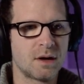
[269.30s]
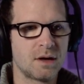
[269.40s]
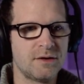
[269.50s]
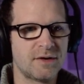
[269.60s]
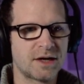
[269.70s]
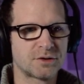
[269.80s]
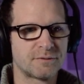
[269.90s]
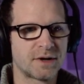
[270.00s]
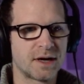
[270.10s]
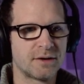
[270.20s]
I'll leave latch on
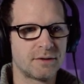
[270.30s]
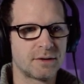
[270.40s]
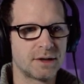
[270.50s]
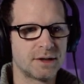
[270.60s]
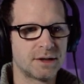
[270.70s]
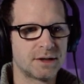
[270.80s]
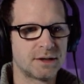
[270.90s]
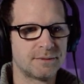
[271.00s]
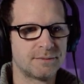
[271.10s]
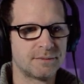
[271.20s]
for now,
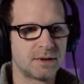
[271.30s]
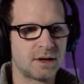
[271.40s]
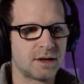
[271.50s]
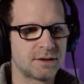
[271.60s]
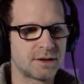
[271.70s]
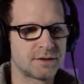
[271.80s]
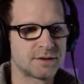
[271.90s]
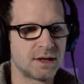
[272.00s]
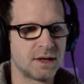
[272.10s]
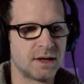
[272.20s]
hide those,
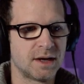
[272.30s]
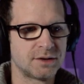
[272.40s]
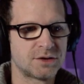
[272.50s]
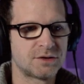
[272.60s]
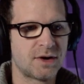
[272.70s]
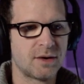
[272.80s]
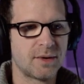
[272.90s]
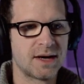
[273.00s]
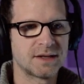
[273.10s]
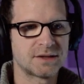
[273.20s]
and straight
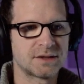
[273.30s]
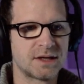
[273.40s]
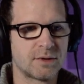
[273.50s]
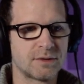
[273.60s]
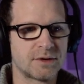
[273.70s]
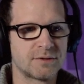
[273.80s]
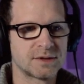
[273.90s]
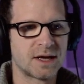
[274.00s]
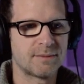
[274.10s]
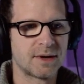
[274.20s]
away let's just see what difference
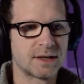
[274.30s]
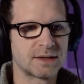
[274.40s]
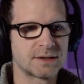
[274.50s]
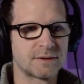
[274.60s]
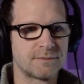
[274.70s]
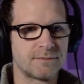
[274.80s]
that makes.